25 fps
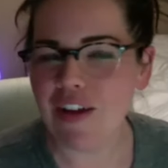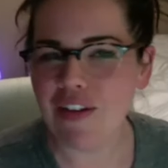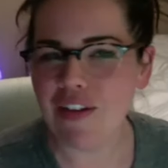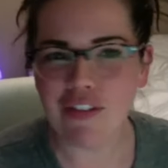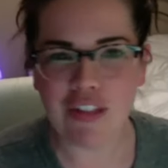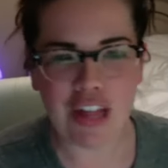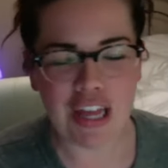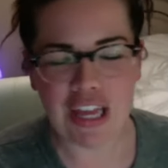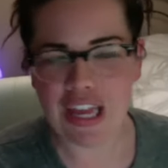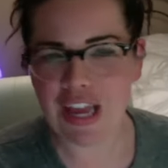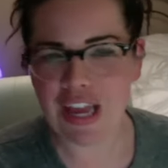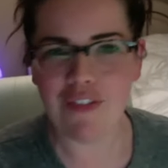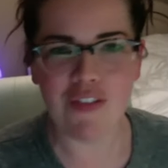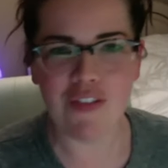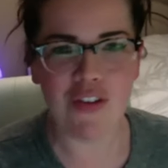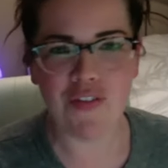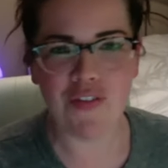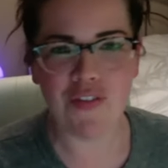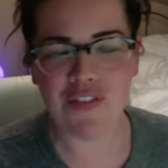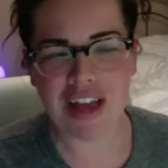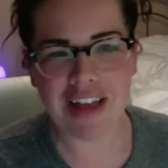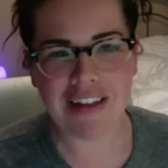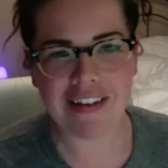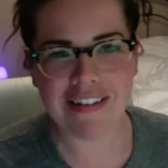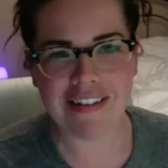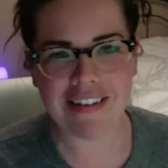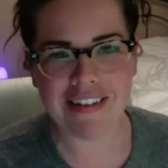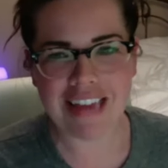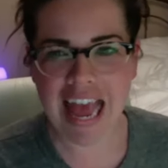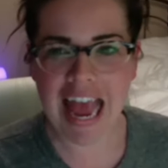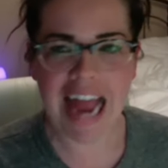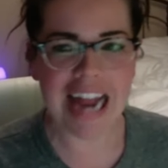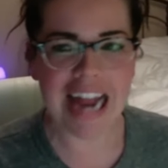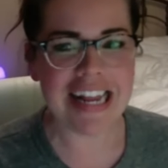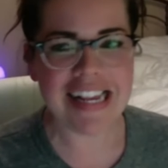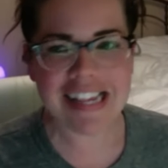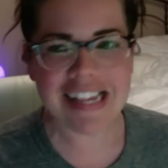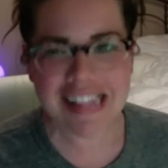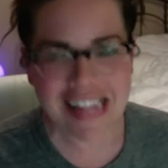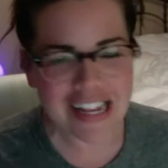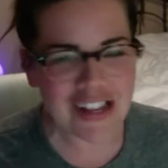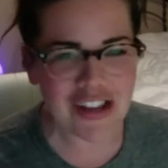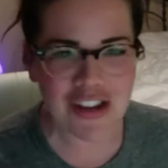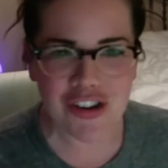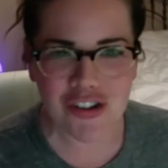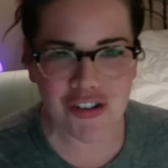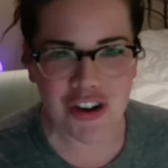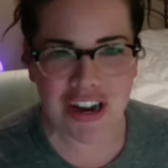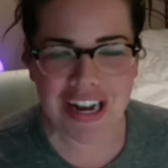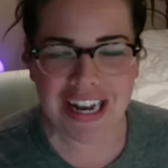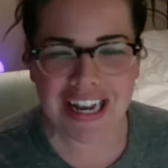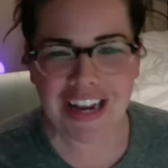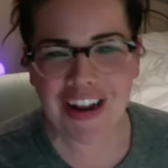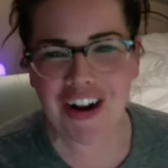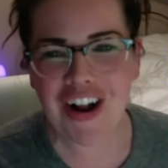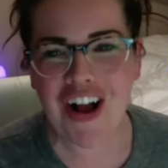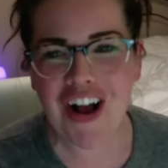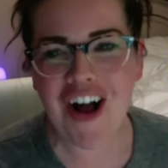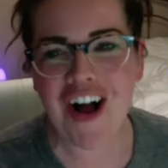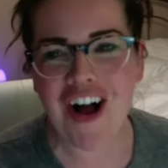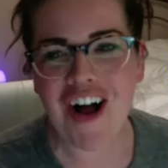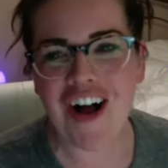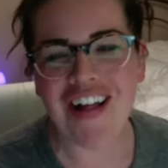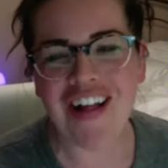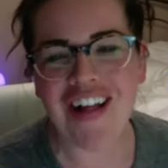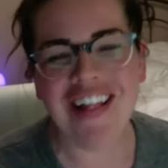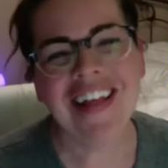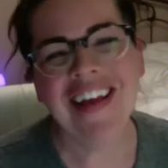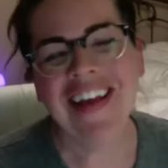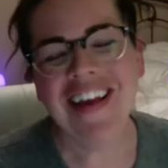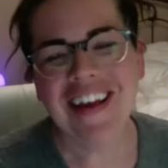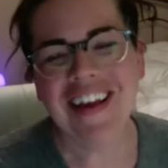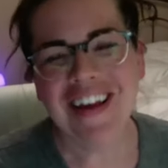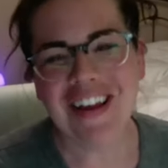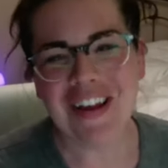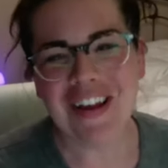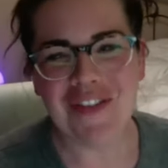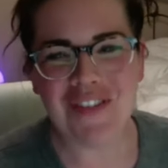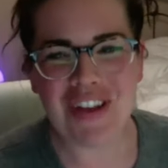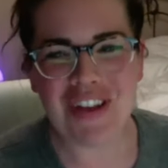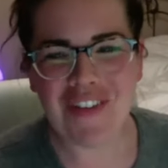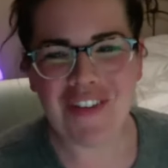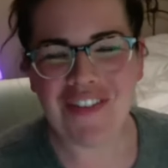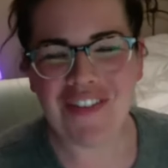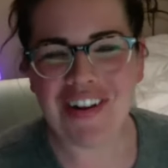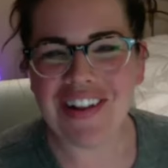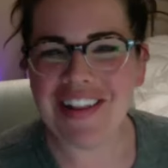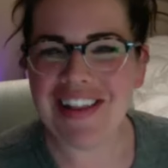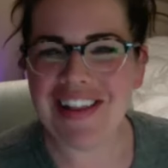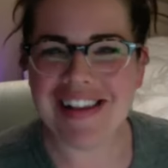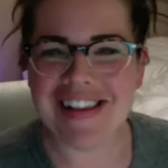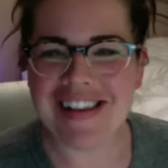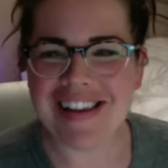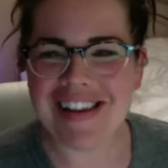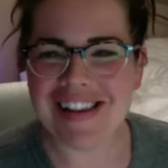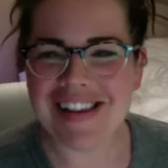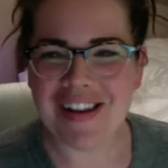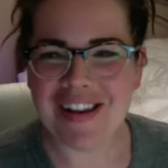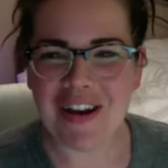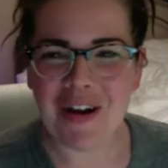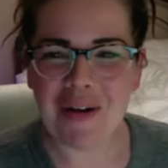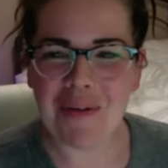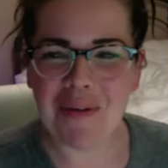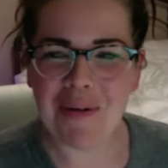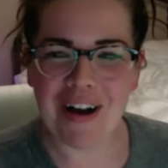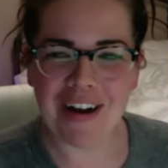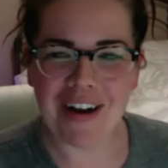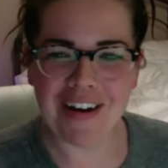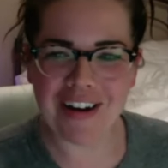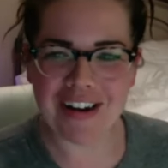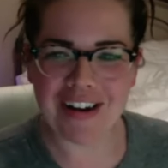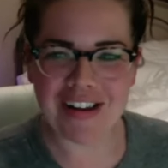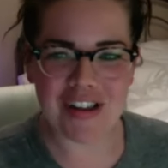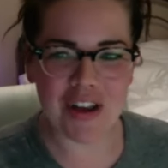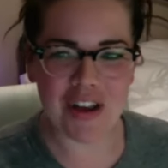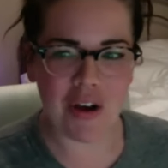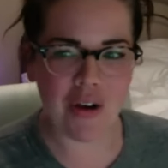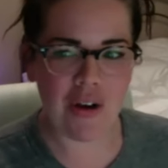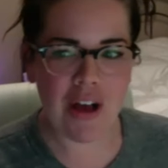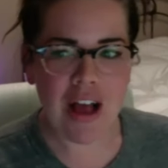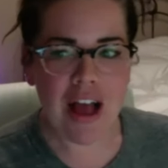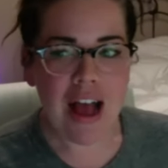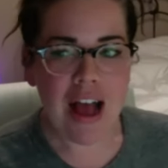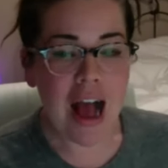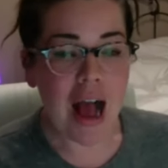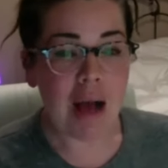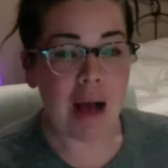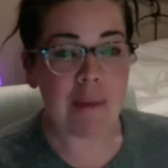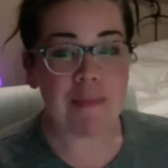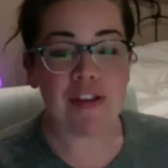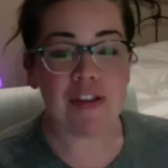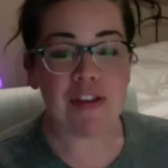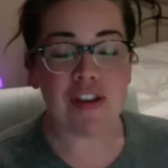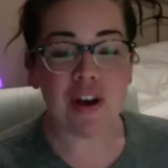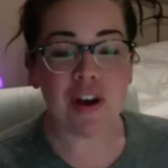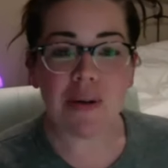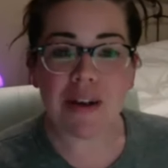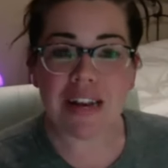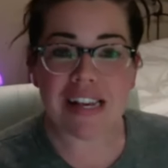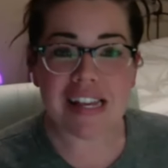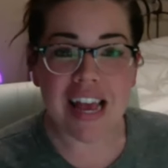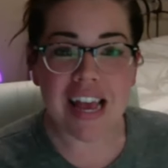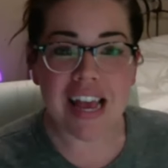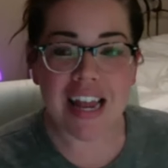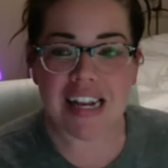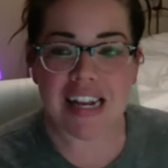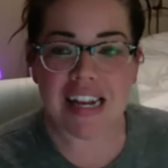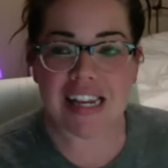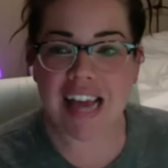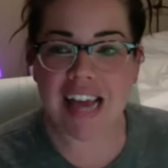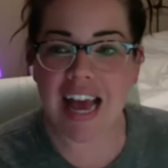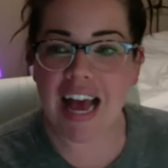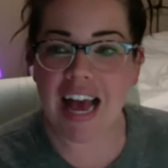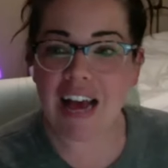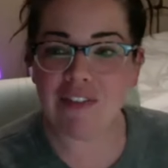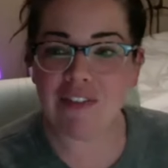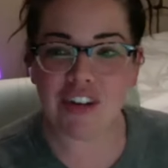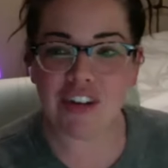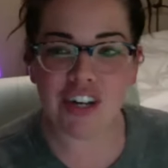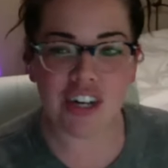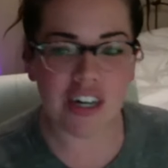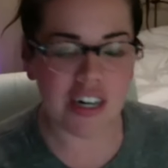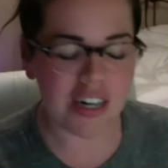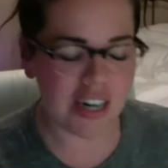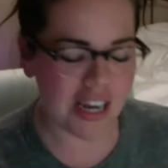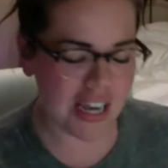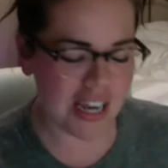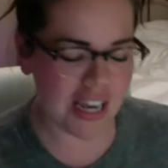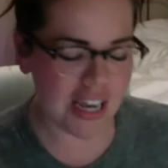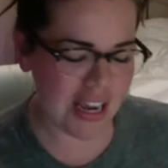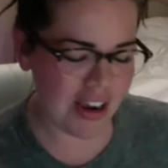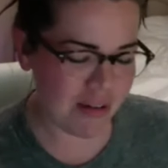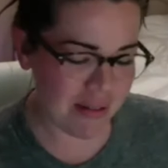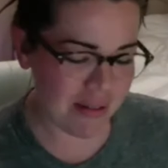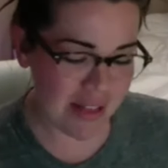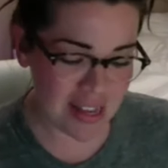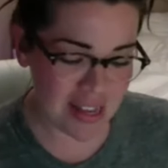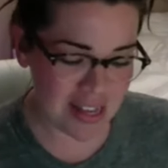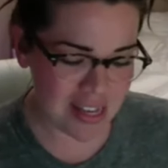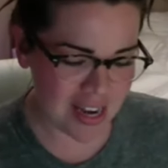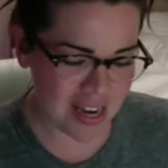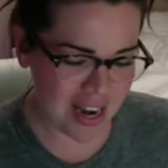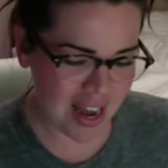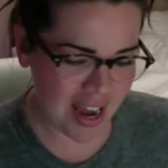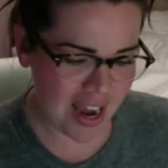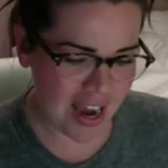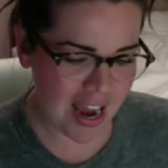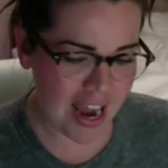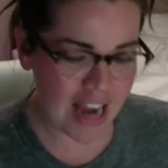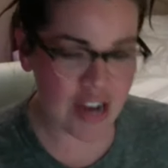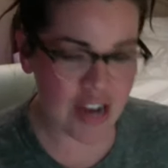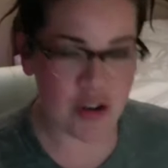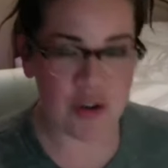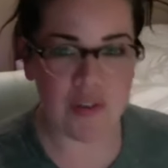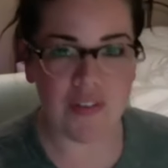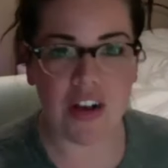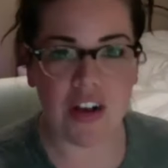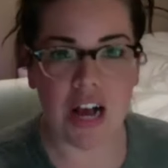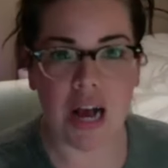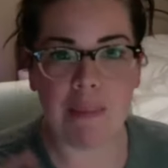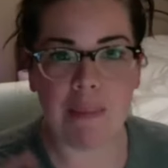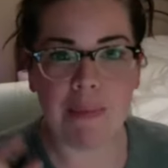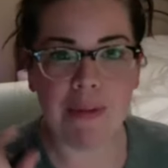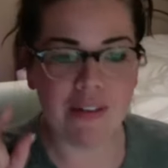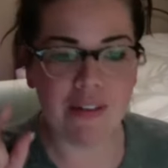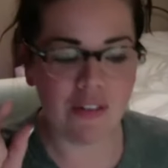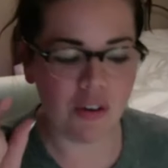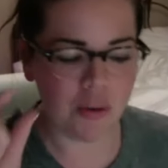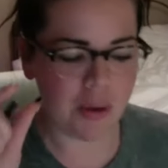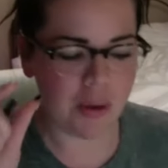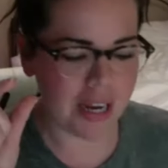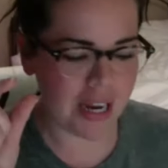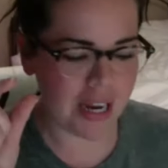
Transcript: like if you've dialed into any Scentsy training at all, you've definitely seen Sara Walker. So I'm so excited to have her here with us tonight. I do have a couple of quick